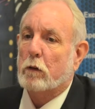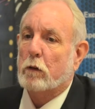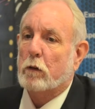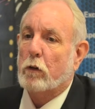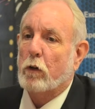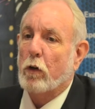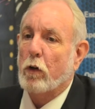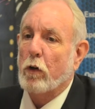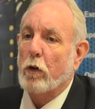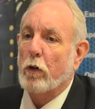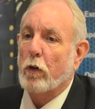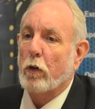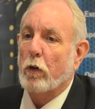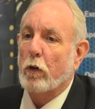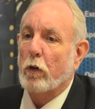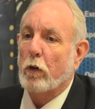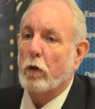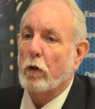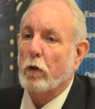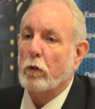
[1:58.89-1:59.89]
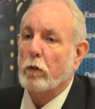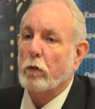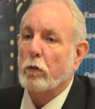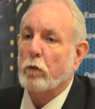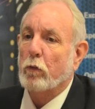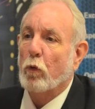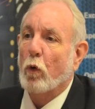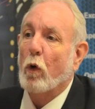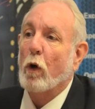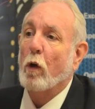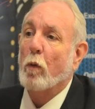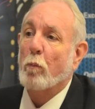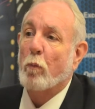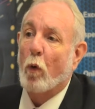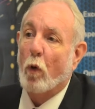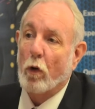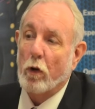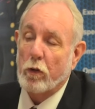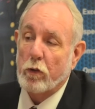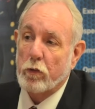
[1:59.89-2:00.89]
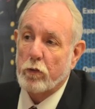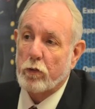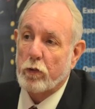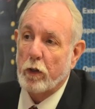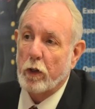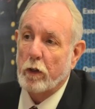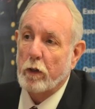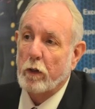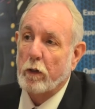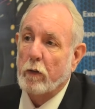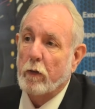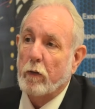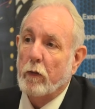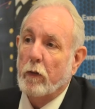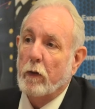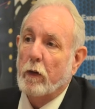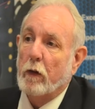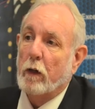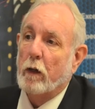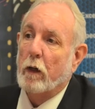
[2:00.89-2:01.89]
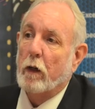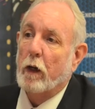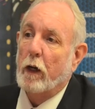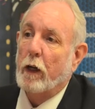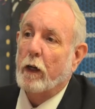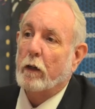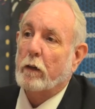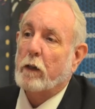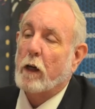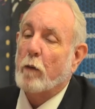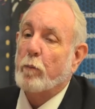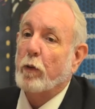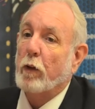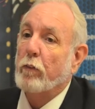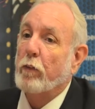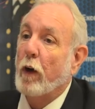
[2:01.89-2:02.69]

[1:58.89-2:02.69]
Colonel Royal Mortensen, mm-hmm. uh, and a couple of